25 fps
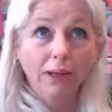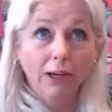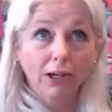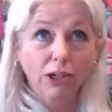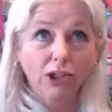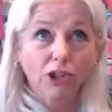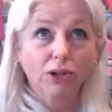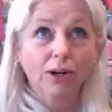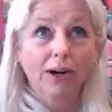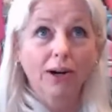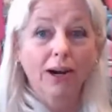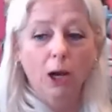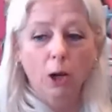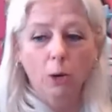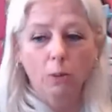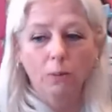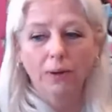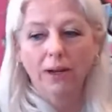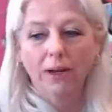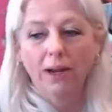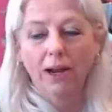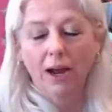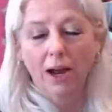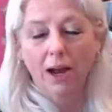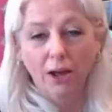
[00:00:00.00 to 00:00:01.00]

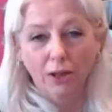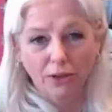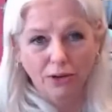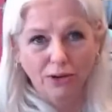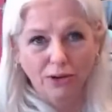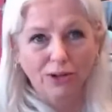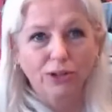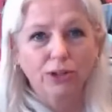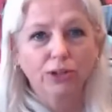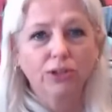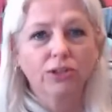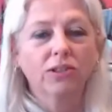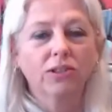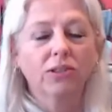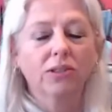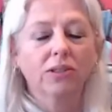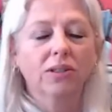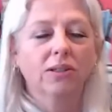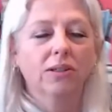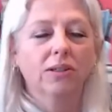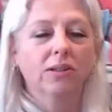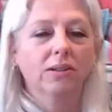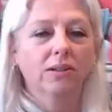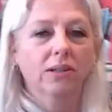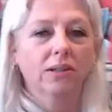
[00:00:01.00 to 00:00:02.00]
helping others
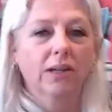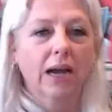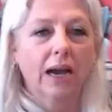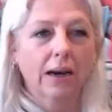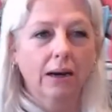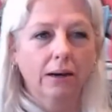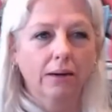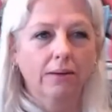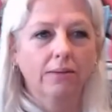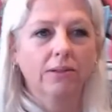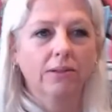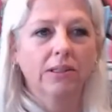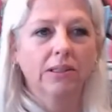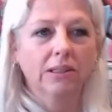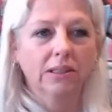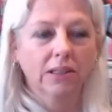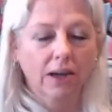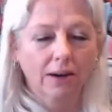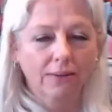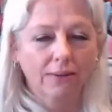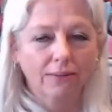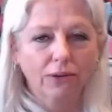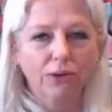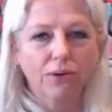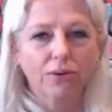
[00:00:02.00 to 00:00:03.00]
kind of
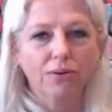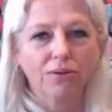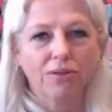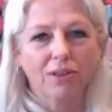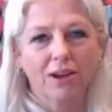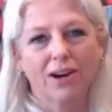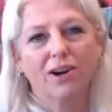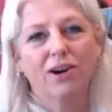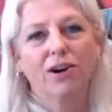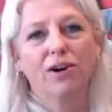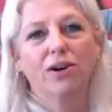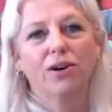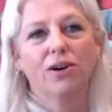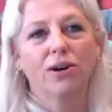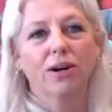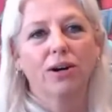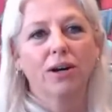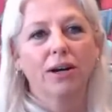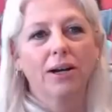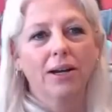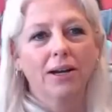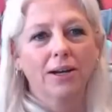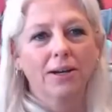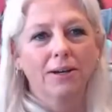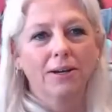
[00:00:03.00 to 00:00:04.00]
discover their
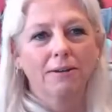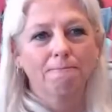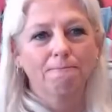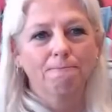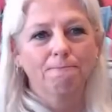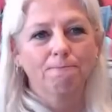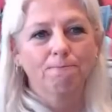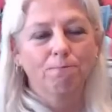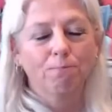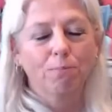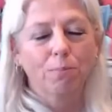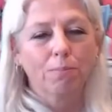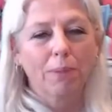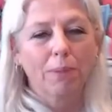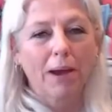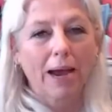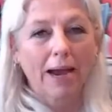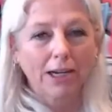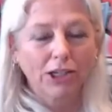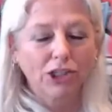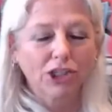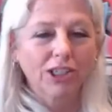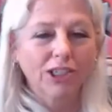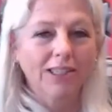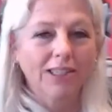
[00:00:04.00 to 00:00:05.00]

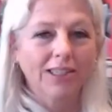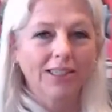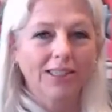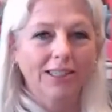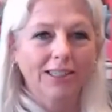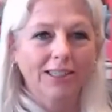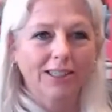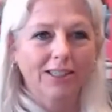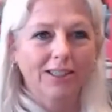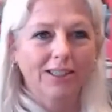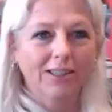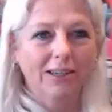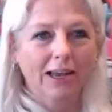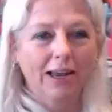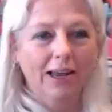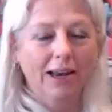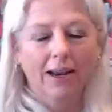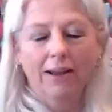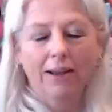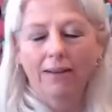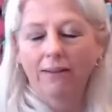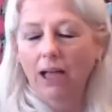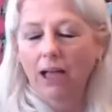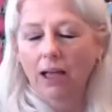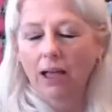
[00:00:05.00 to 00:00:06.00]
passion and
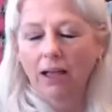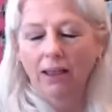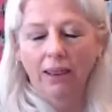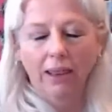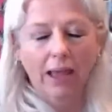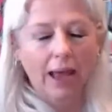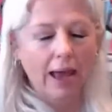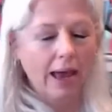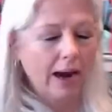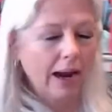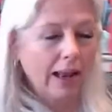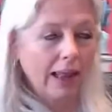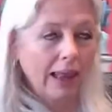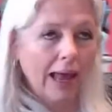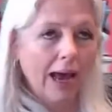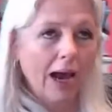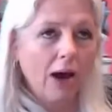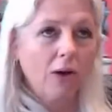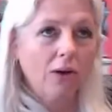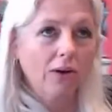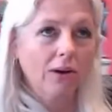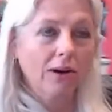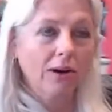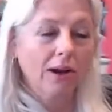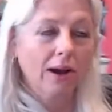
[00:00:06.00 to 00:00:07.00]

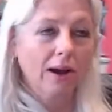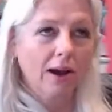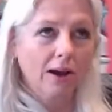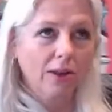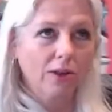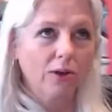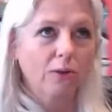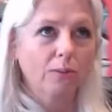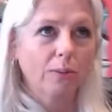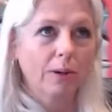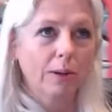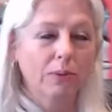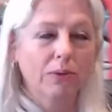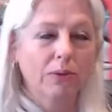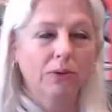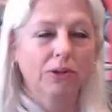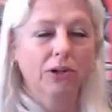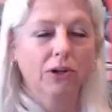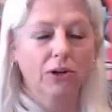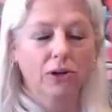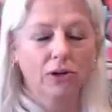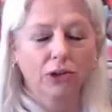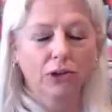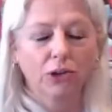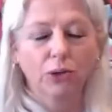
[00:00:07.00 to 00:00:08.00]
allowed other people
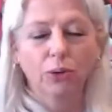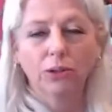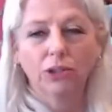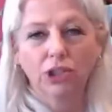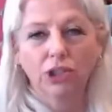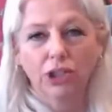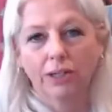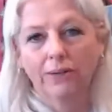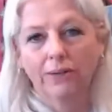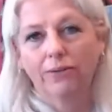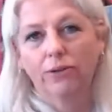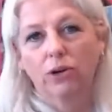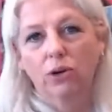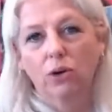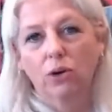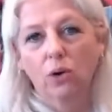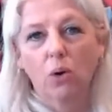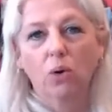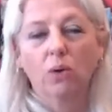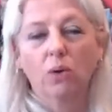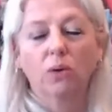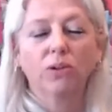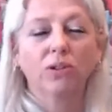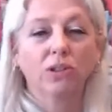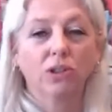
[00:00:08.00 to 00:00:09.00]
to achieve their
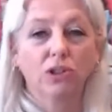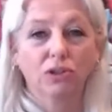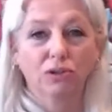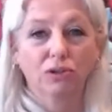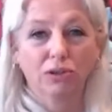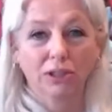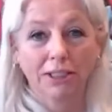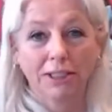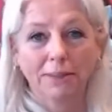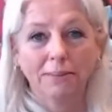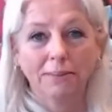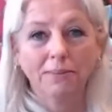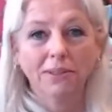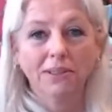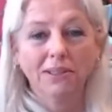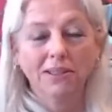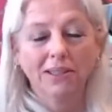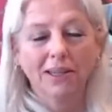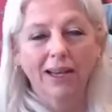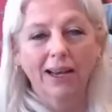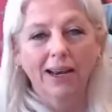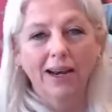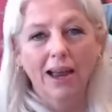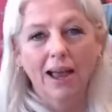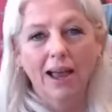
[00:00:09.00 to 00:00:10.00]
goals and dreams.
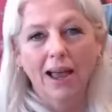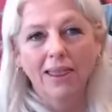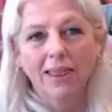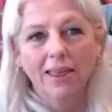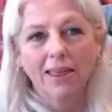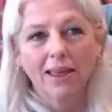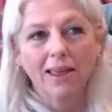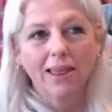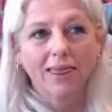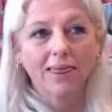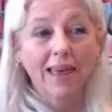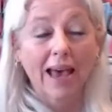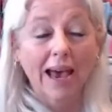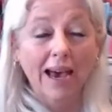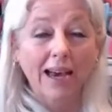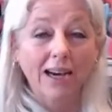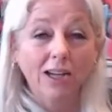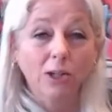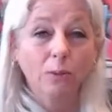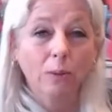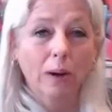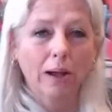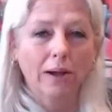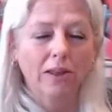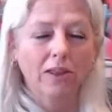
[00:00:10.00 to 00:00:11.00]
And I think that
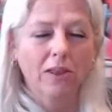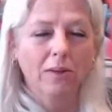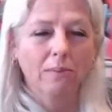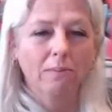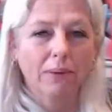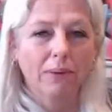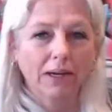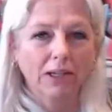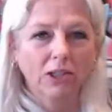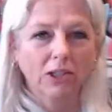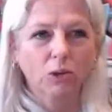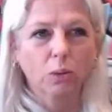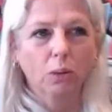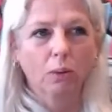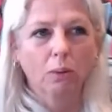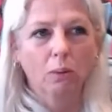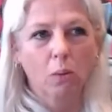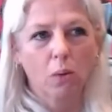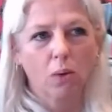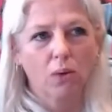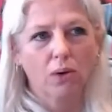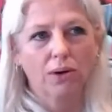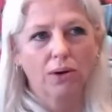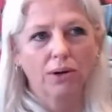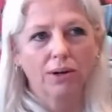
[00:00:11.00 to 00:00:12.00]
is probably the best
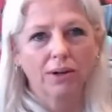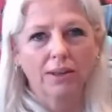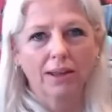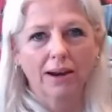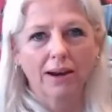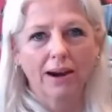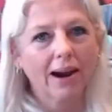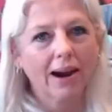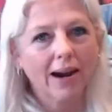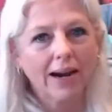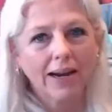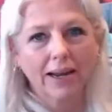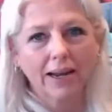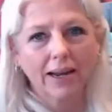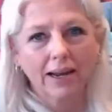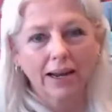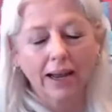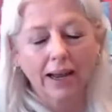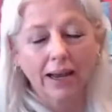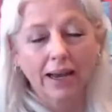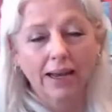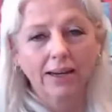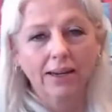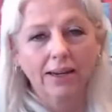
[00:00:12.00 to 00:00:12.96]
reward that I can get.